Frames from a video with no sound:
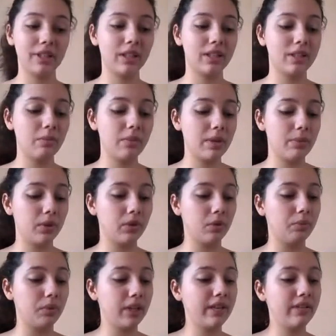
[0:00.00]
Some people
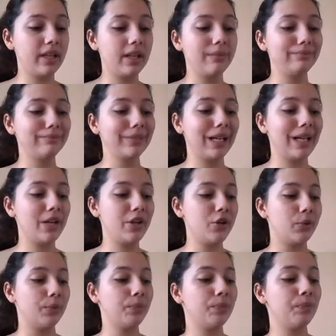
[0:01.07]
don't believe in it. I
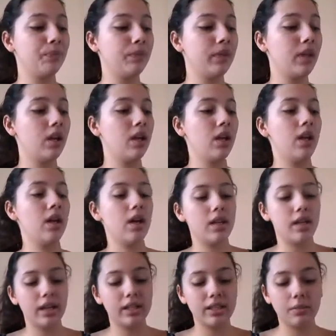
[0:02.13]
do.
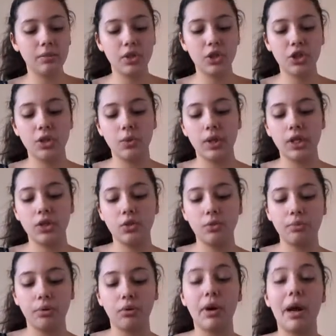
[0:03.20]
Next, I'm just going to
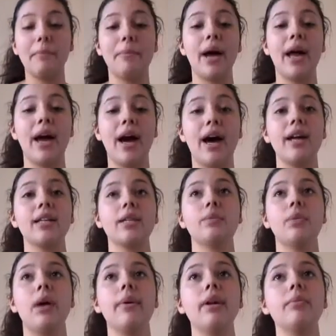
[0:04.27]
prime my eyes.
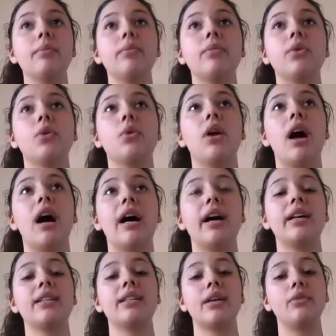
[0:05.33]
Priming your
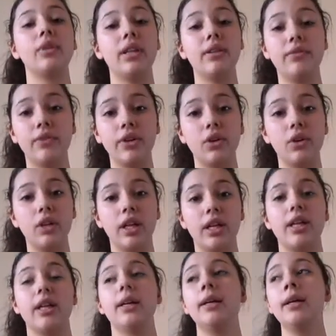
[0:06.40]
eyes, I really feel
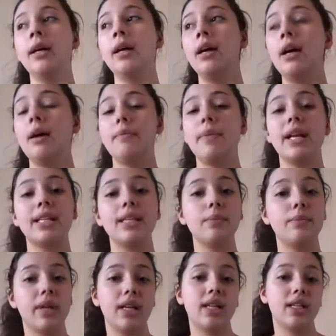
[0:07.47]
like makes the
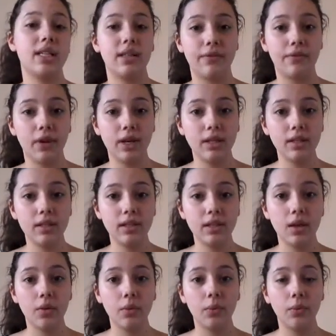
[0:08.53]
biggest difference
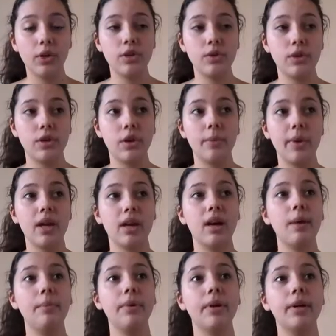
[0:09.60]
when doing your
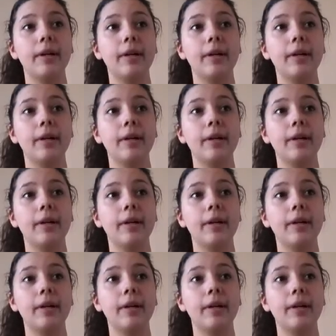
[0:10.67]
makeup.